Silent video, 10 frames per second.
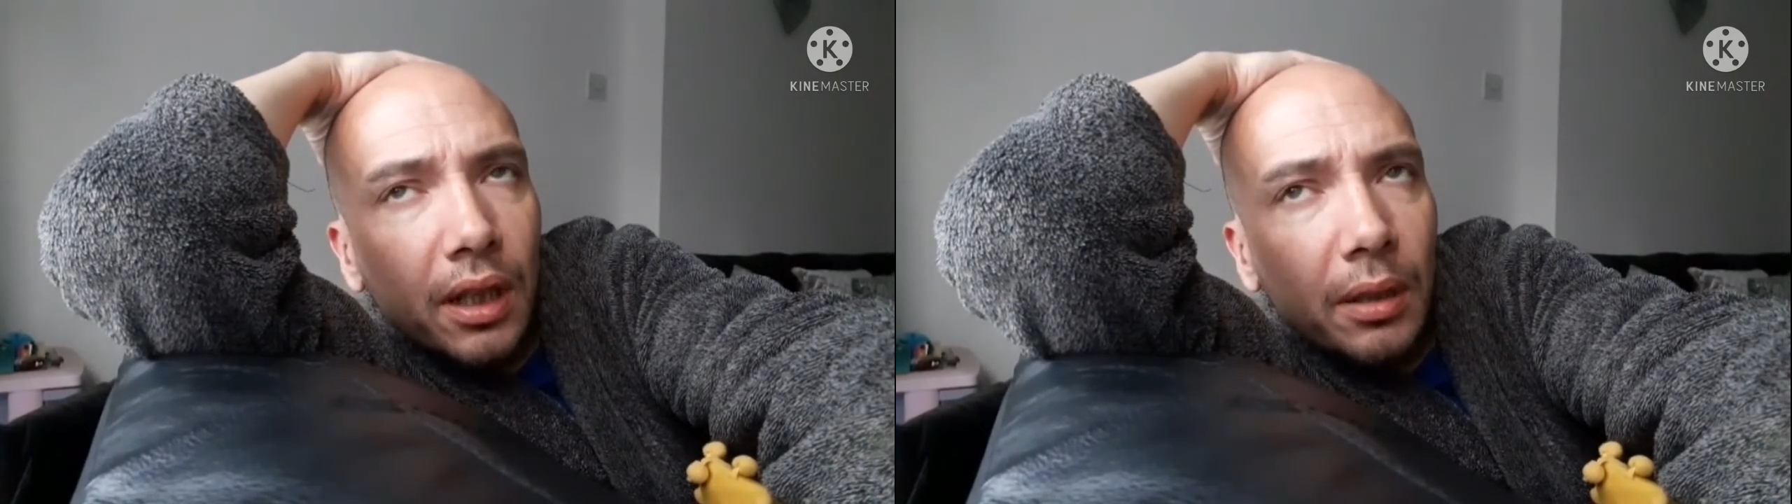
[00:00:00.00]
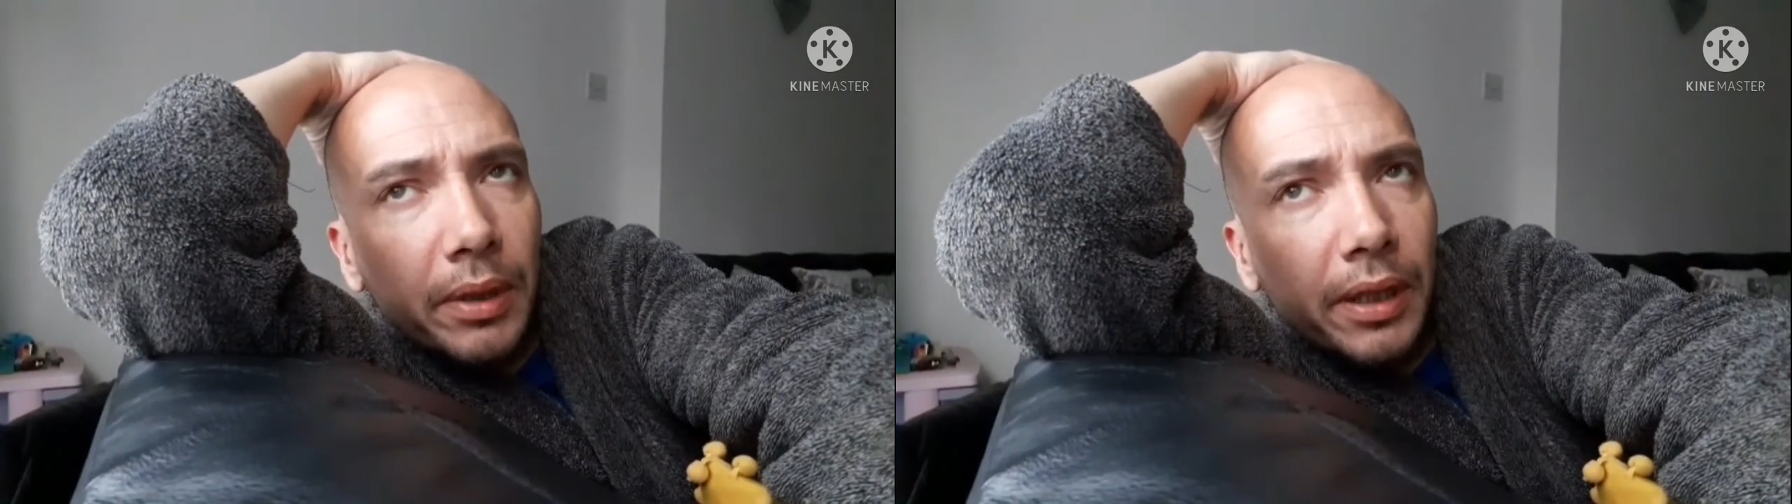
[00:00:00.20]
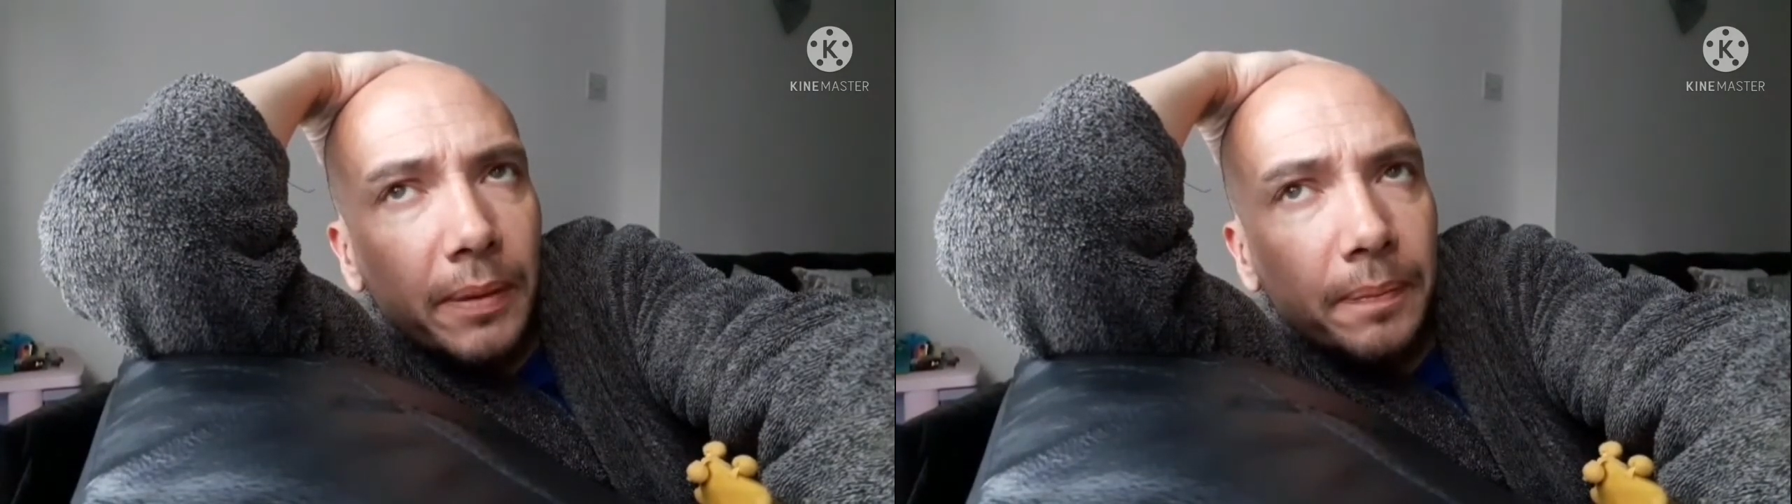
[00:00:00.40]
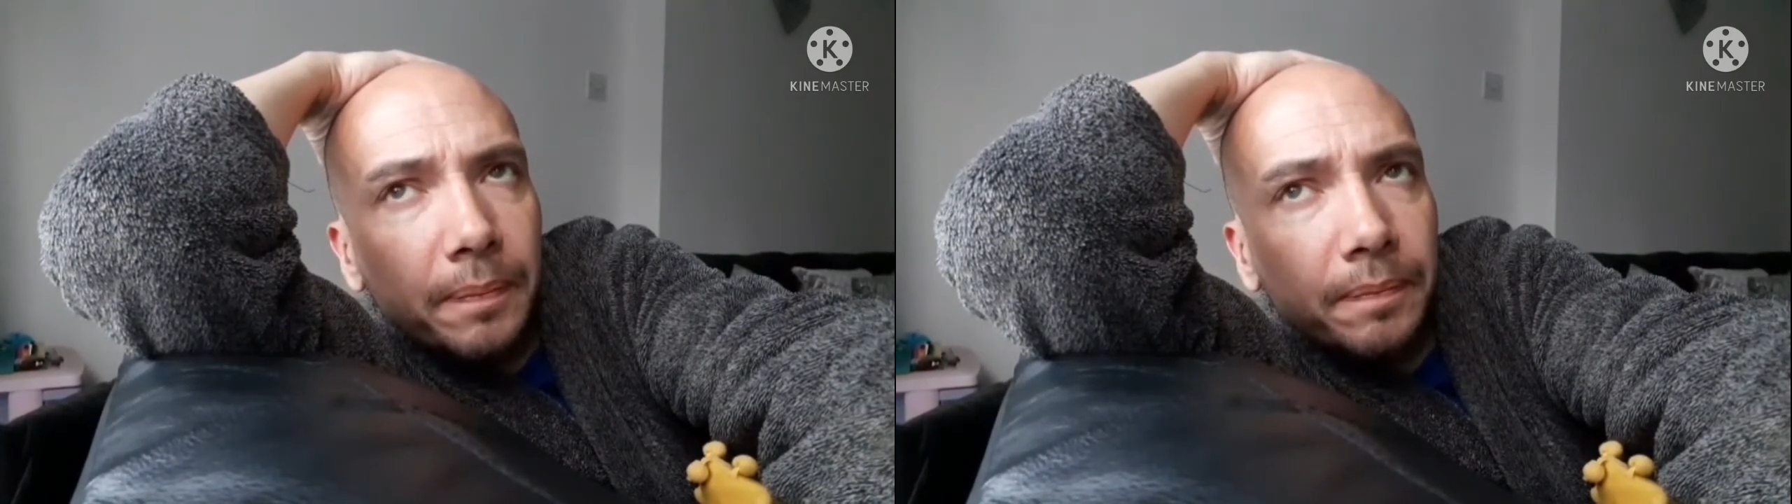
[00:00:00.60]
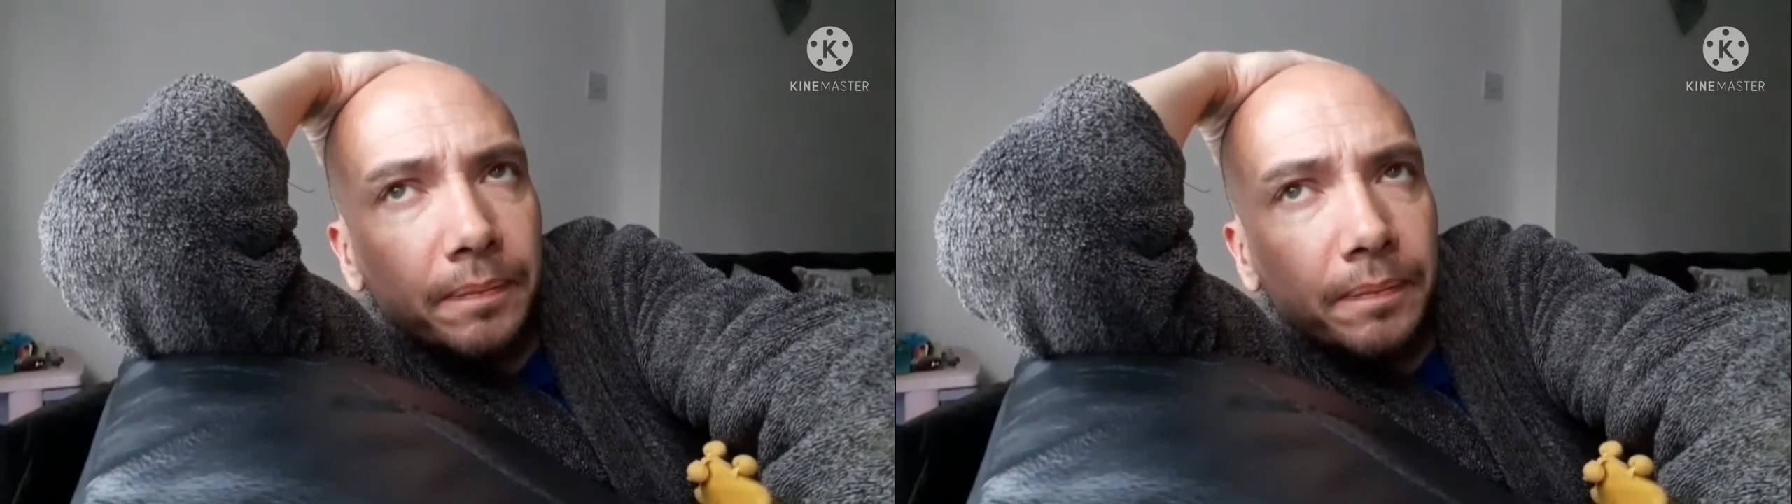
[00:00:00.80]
I'm